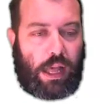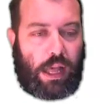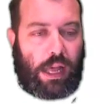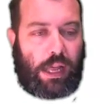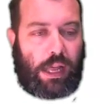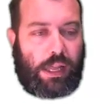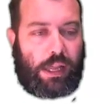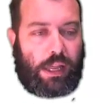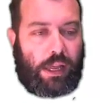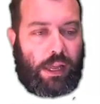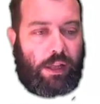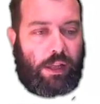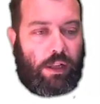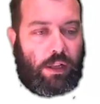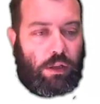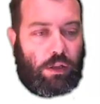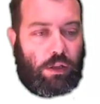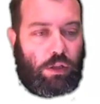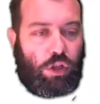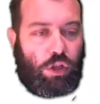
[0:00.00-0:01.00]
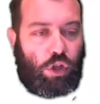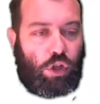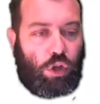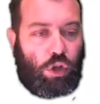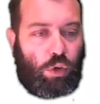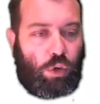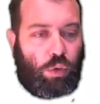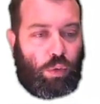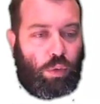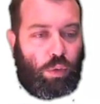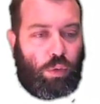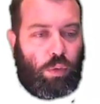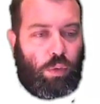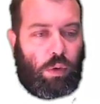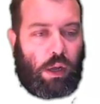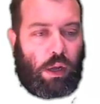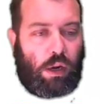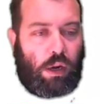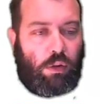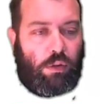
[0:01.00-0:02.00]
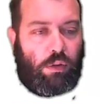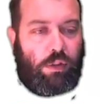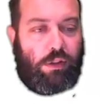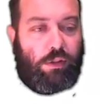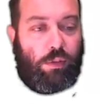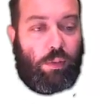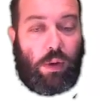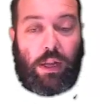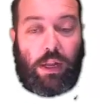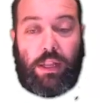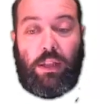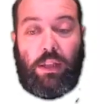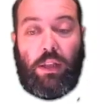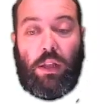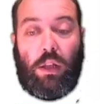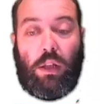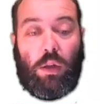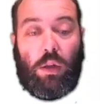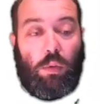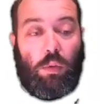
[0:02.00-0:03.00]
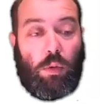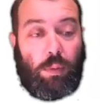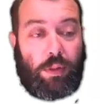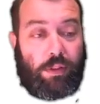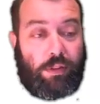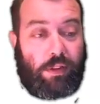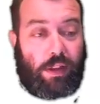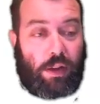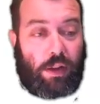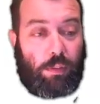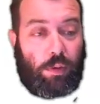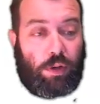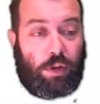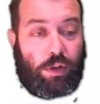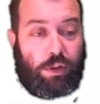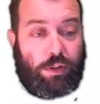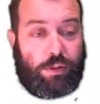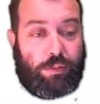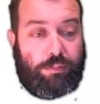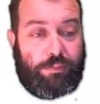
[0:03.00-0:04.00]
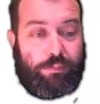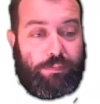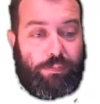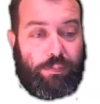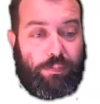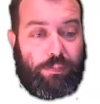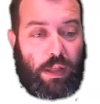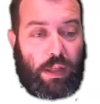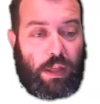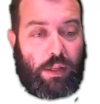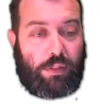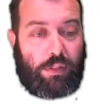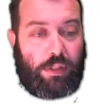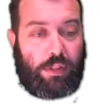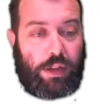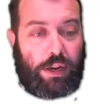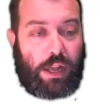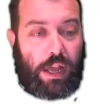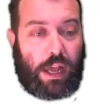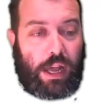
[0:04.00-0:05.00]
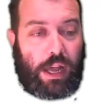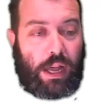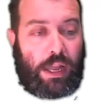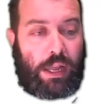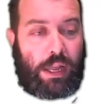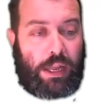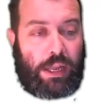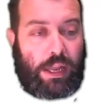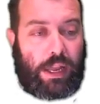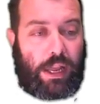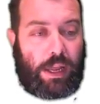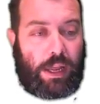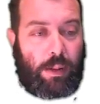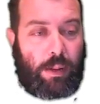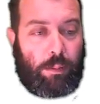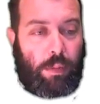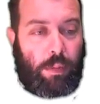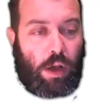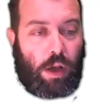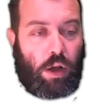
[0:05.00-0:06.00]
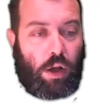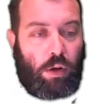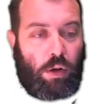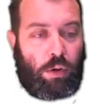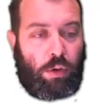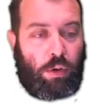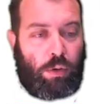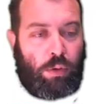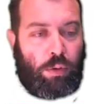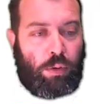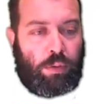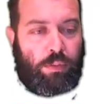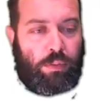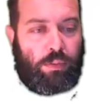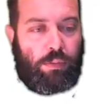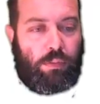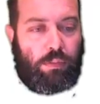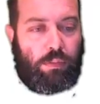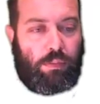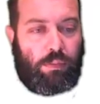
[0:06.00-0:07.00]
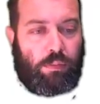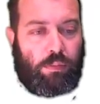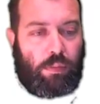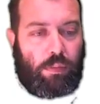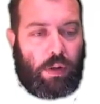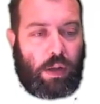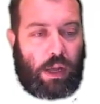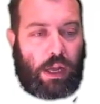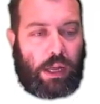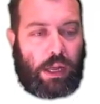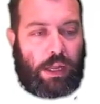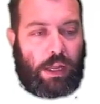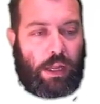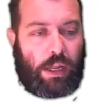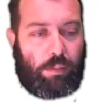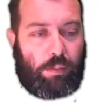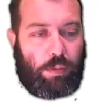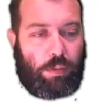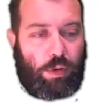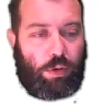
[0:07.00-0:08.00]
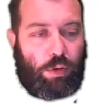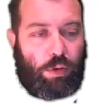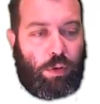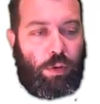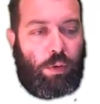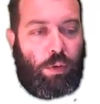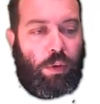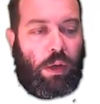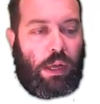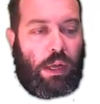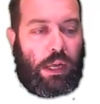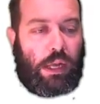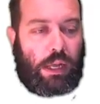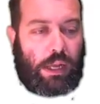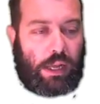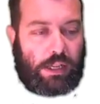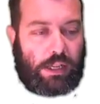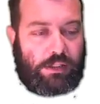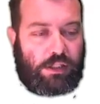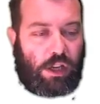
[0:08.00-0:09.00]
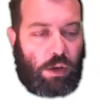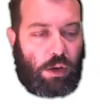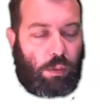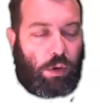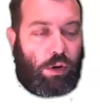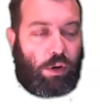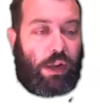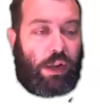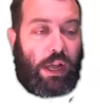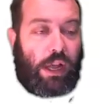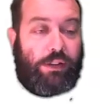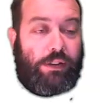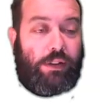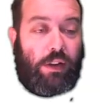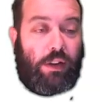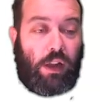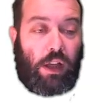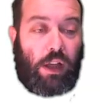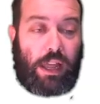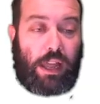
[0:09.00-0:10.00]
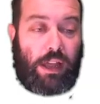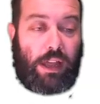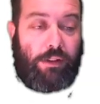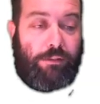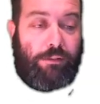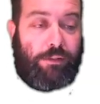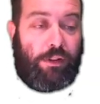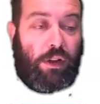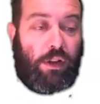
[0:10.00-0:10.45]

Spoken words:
A-L-U along this way will be the second word. Then A-M-O, A-M-U, and so on until I have